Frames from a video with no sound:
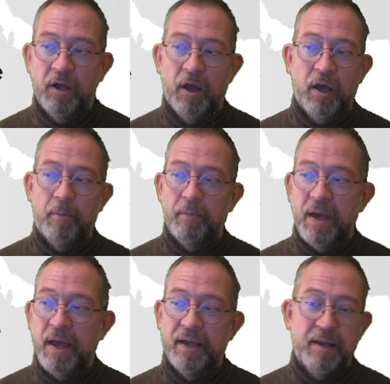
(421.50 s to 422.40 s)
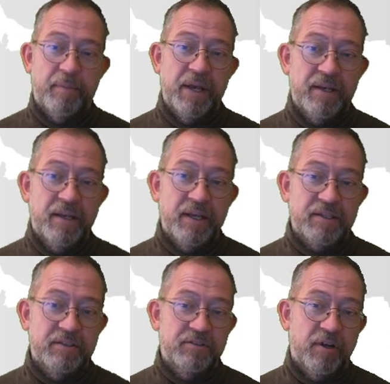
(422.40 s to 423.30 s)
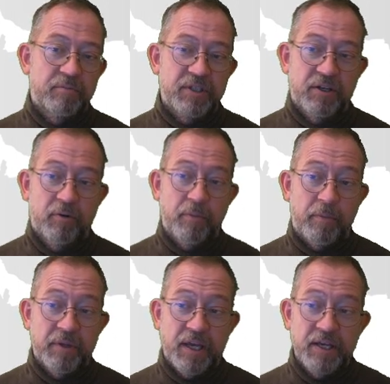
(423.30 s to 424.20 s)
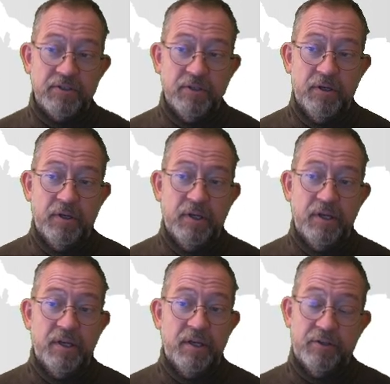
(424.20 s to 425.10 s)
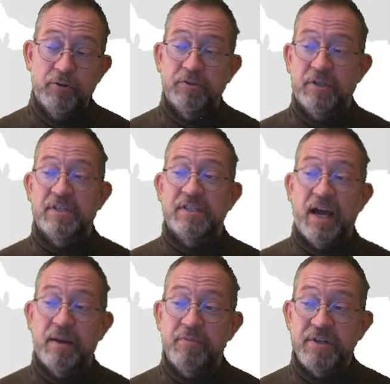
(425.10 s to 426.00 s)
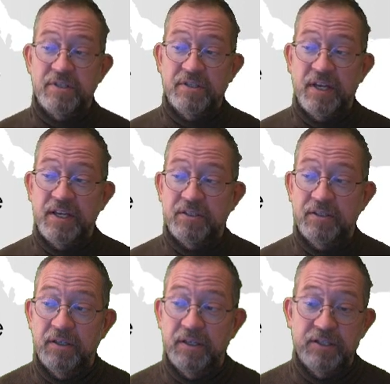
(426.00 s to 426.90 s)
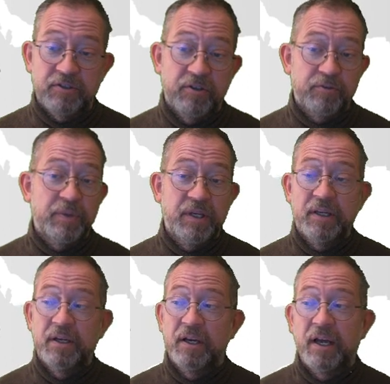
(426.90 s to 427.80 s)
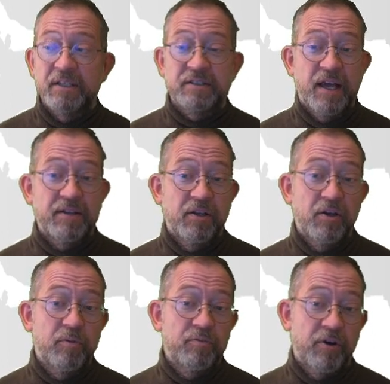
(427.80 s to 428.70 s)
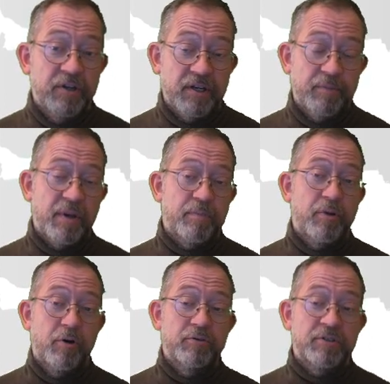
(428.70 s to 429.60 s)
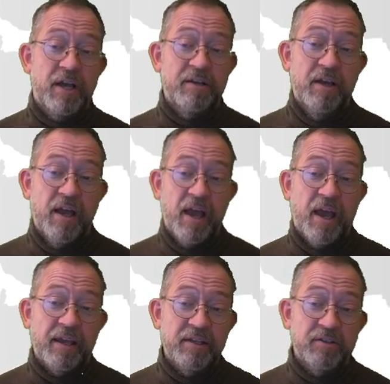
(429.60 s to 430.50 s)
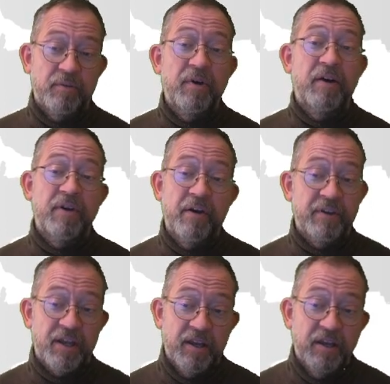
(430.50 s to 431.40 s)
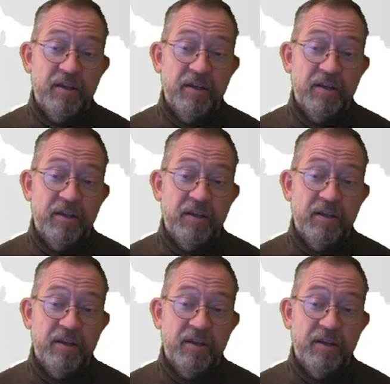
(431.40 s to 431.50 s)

um, an appendix in some general publication, used in a slide presentation? Is it going to be a standalone product, a big poster hanging somewhere where, we,